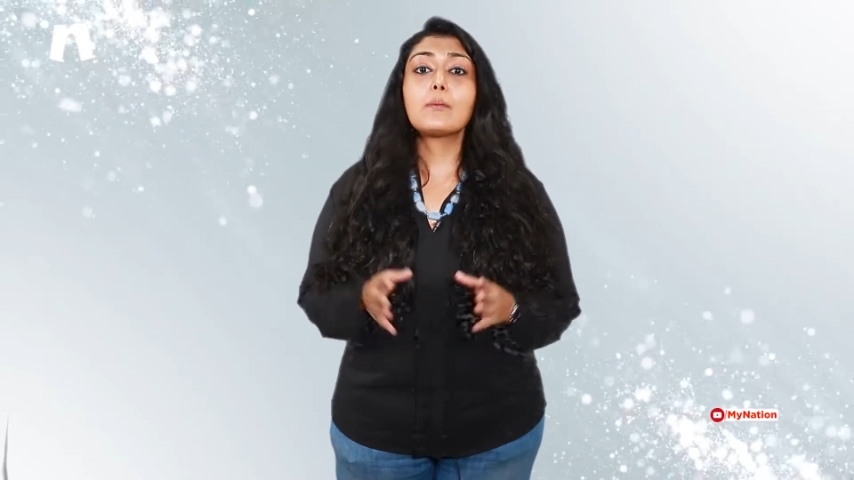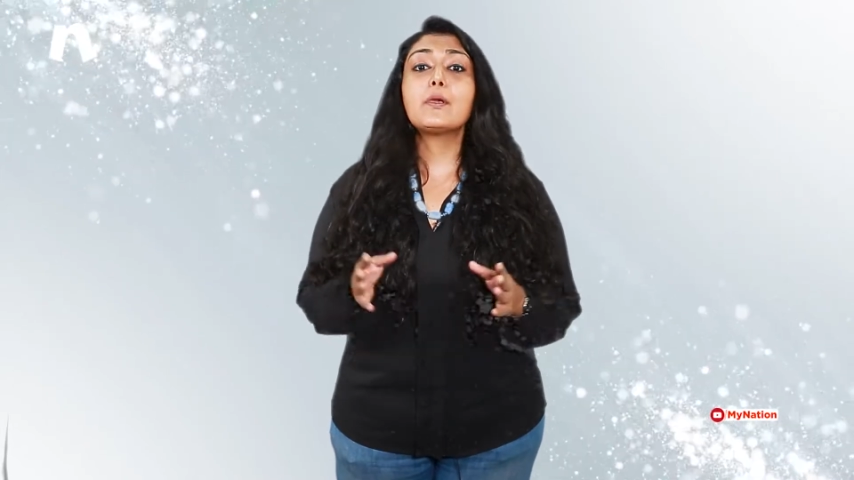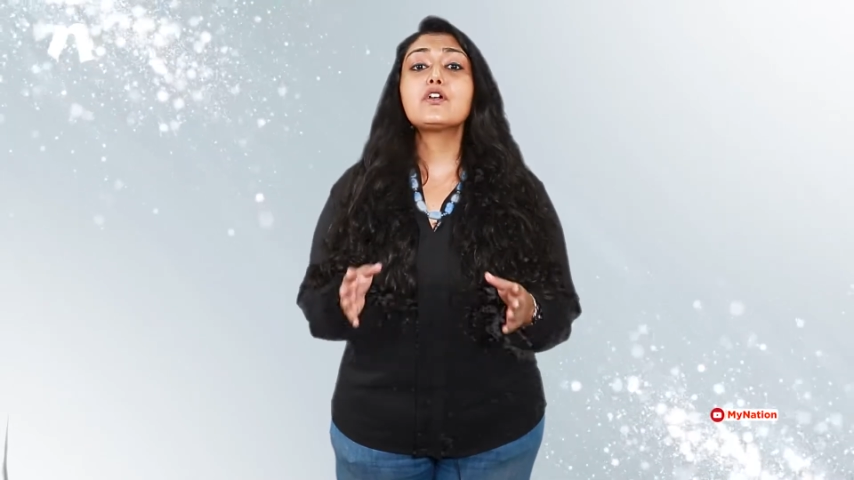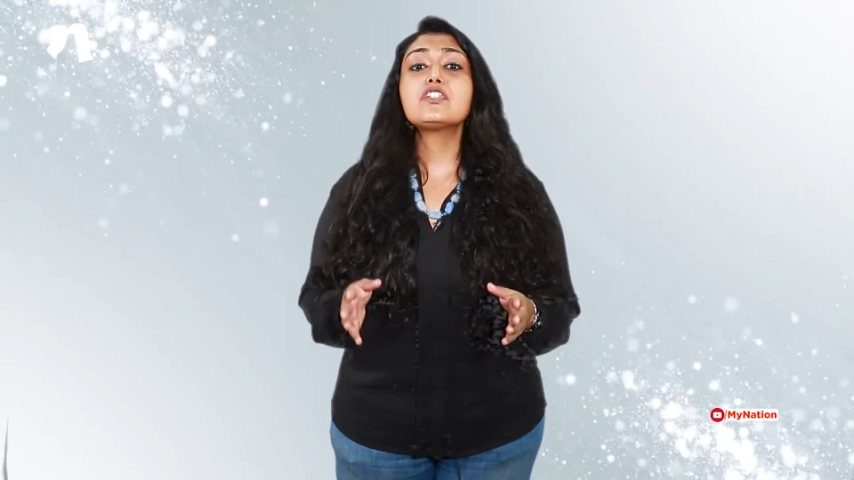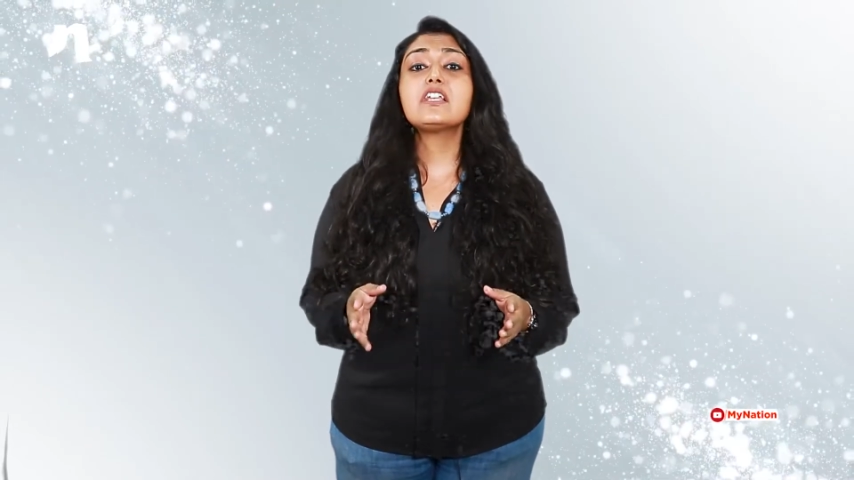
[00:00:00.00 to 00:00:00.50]

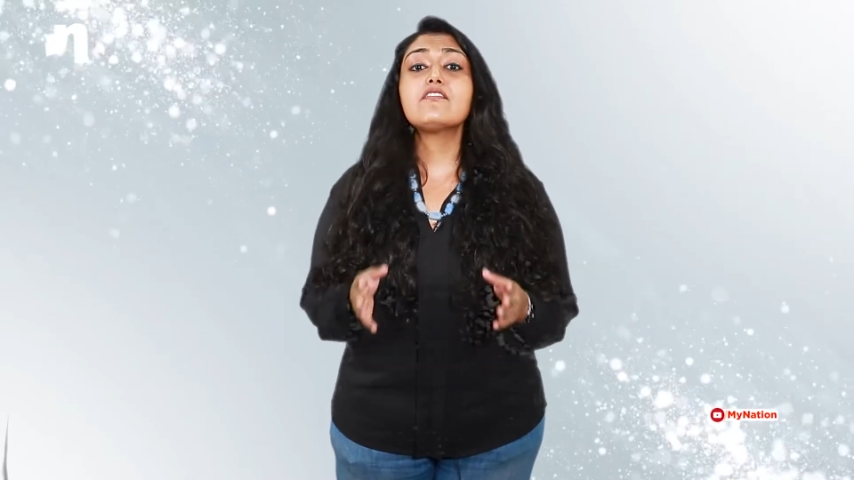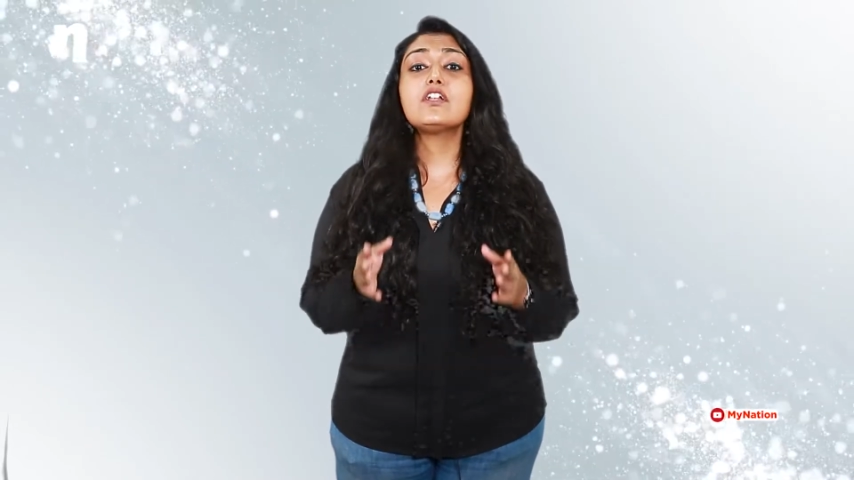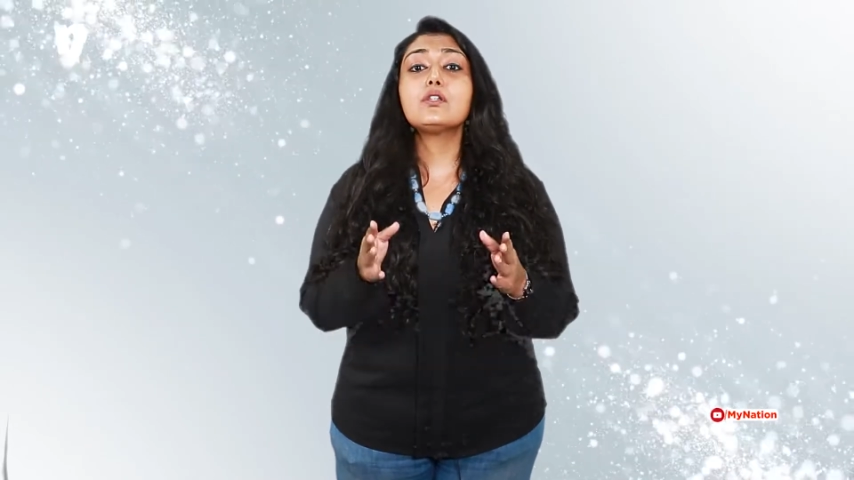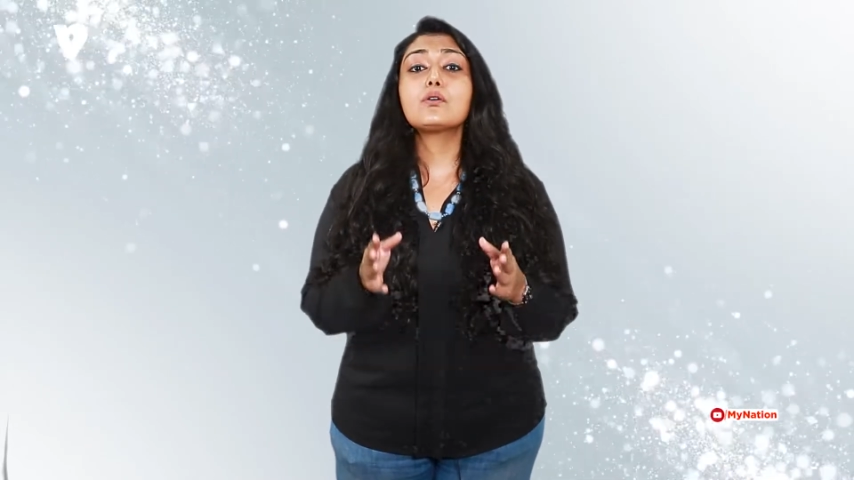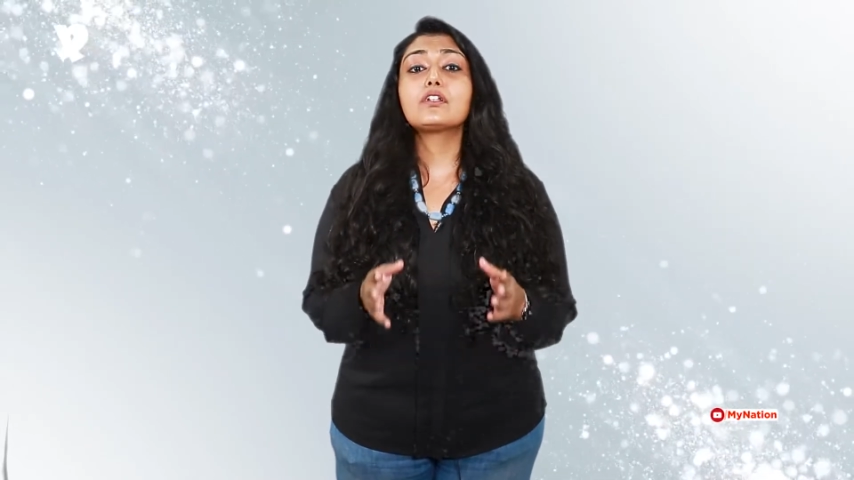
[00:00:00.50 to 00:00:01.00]
because they
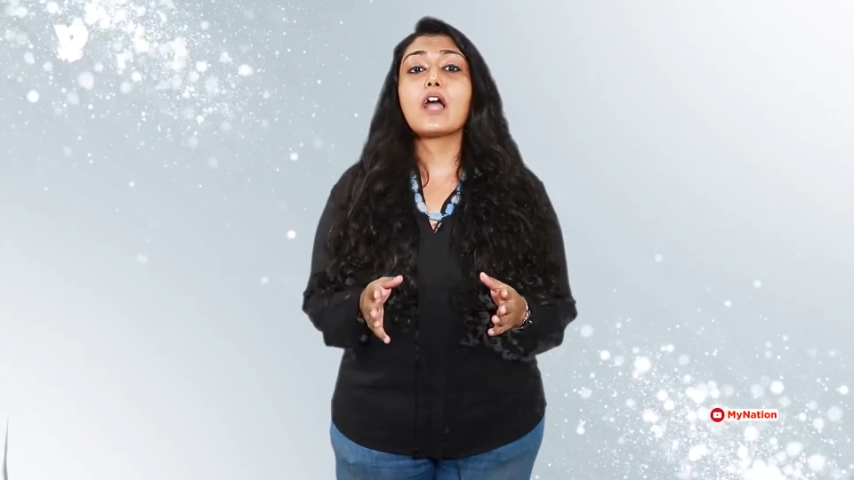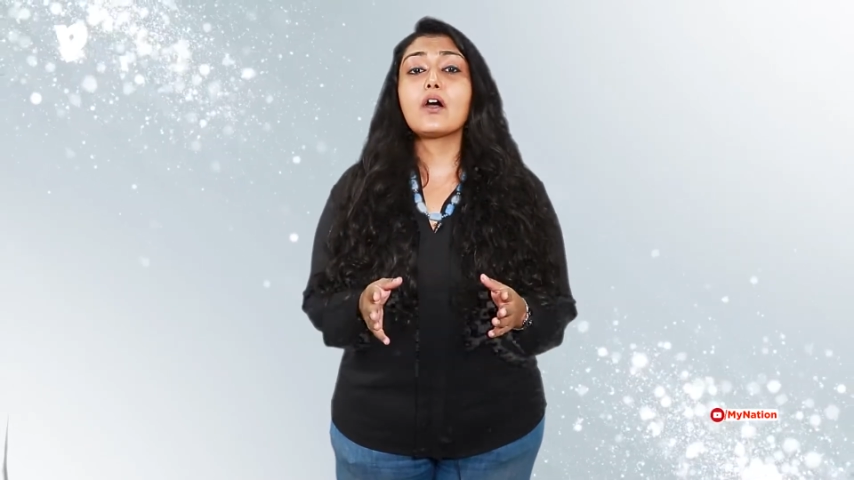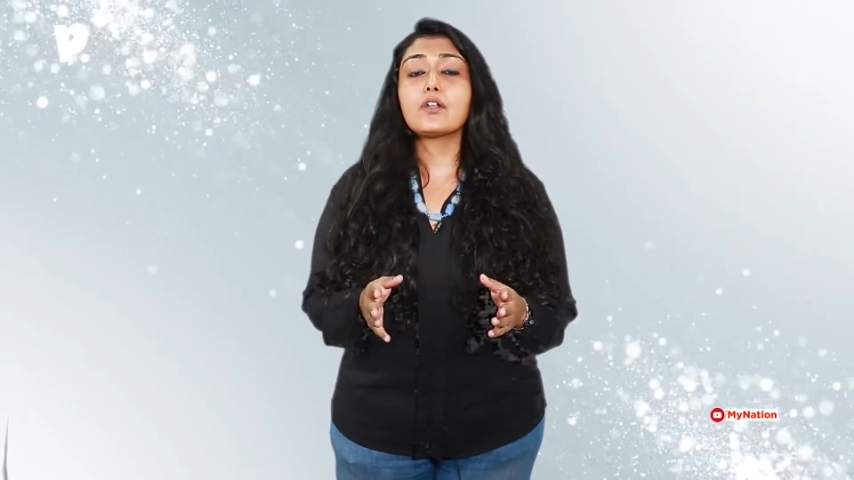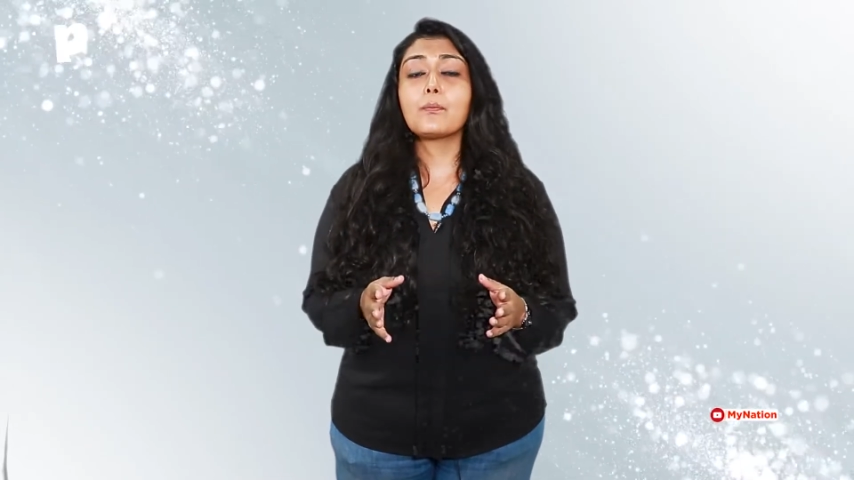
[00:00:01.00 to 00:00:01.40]
were looked down